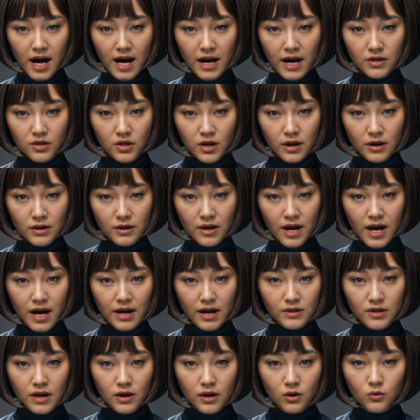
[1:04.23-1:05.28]
page,
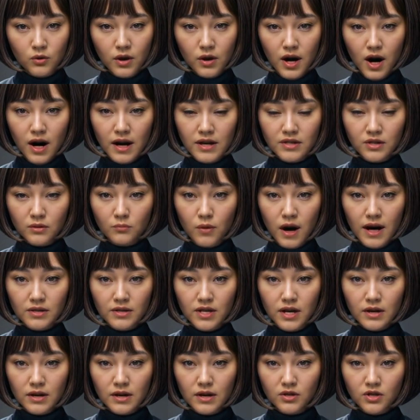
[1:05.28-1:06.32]
click the Create
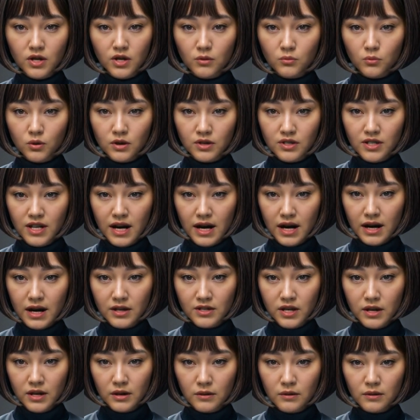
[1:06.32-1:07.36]
button to
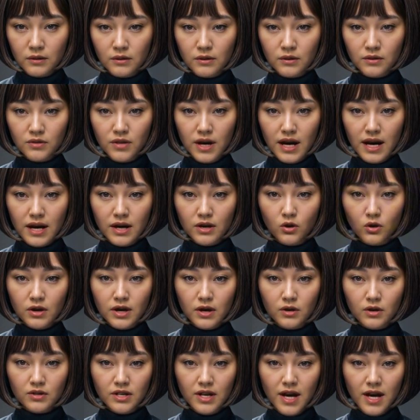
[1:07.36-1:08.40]
proceed fill in your
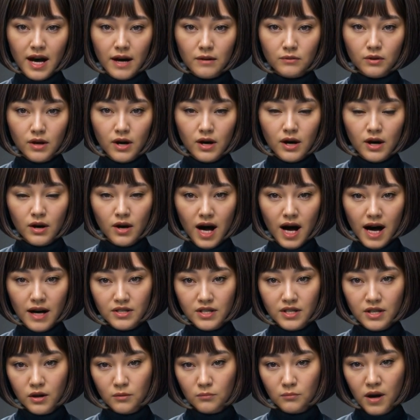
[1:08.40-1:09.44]
username,
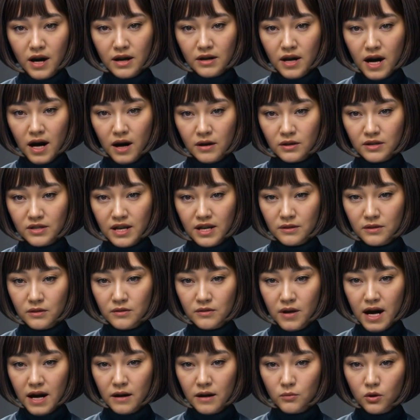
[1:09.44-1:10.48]
enter the bug host if
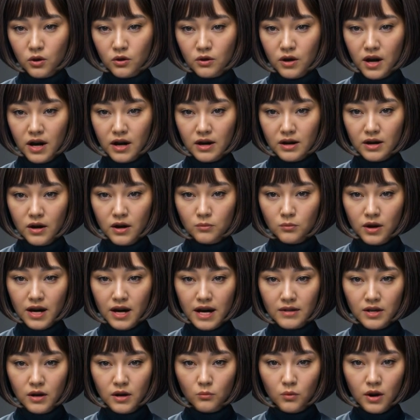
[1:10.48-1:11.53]
available,
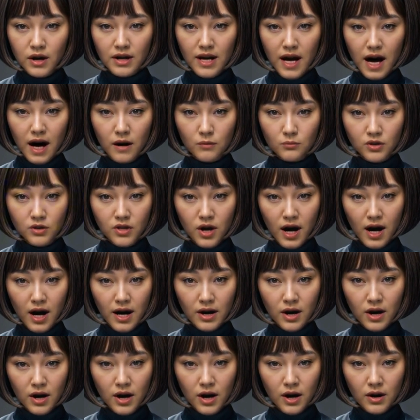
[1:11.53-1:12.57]
complete the
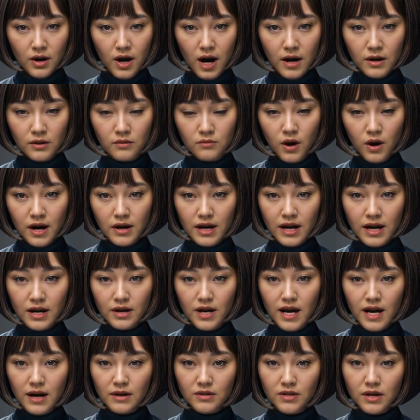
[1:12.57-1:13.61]
reCAPTCHA, and finally
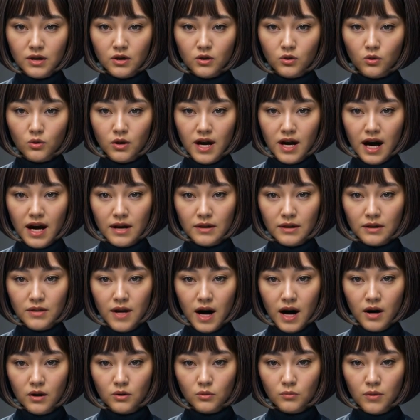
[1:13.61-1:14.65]
click the Create
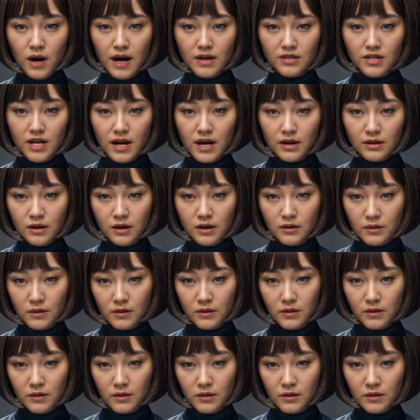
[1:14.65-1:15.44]
Now button.